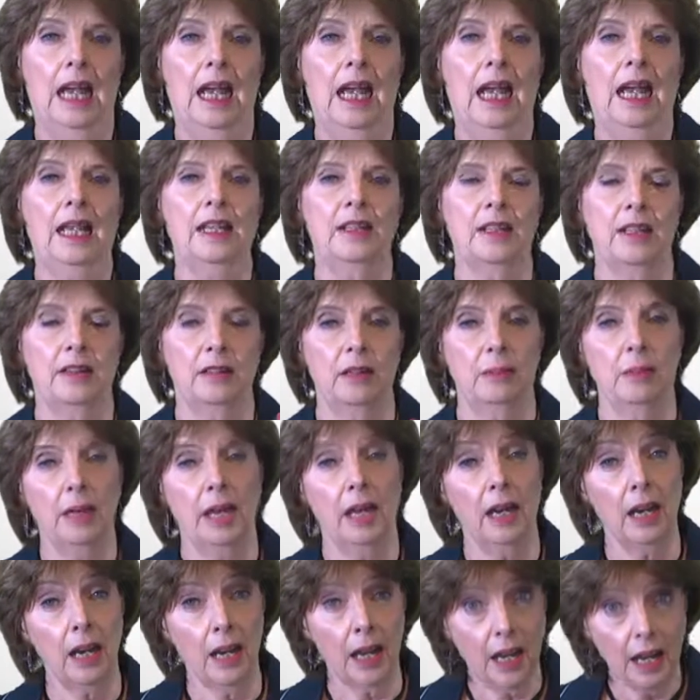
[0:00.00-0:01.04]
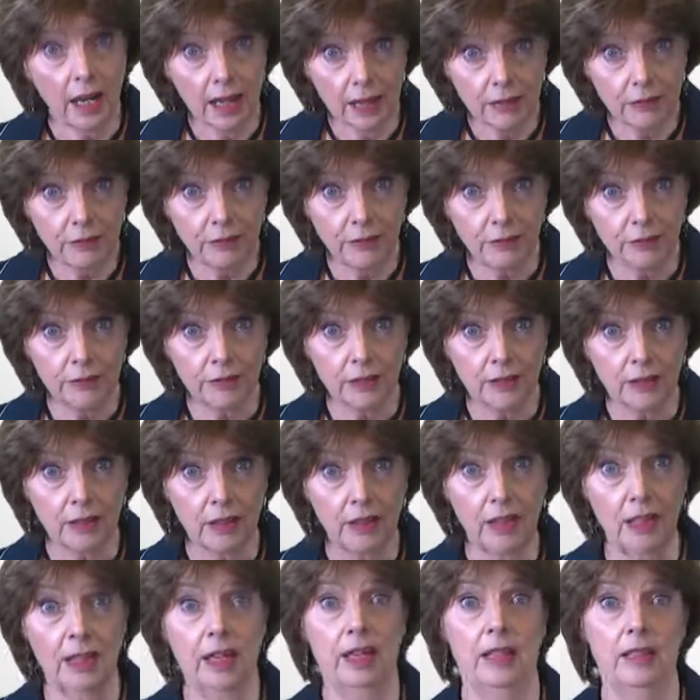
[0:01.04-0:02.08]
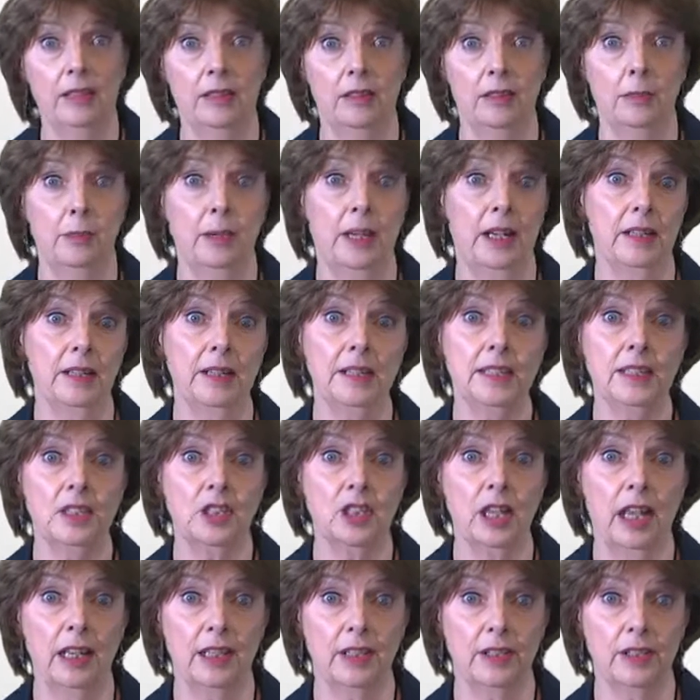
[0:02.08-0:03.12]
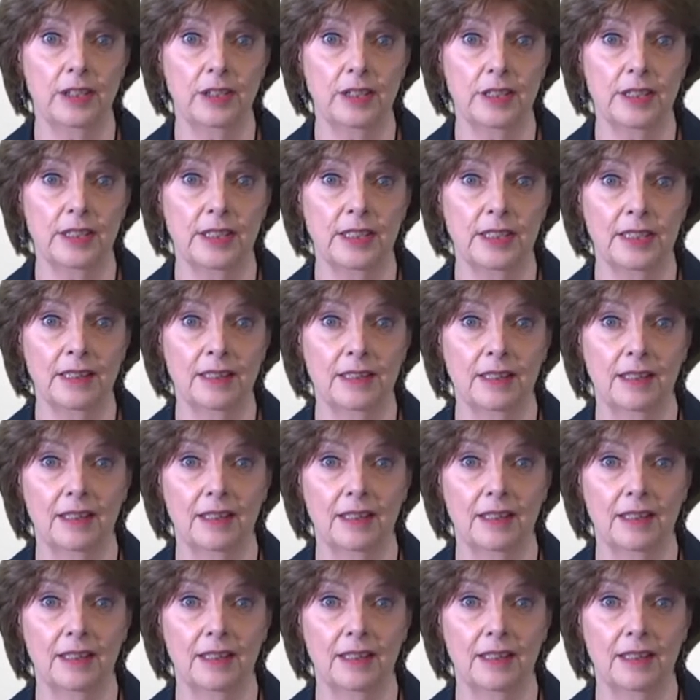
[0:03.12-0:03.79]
and they're about life, and they're about its challenges.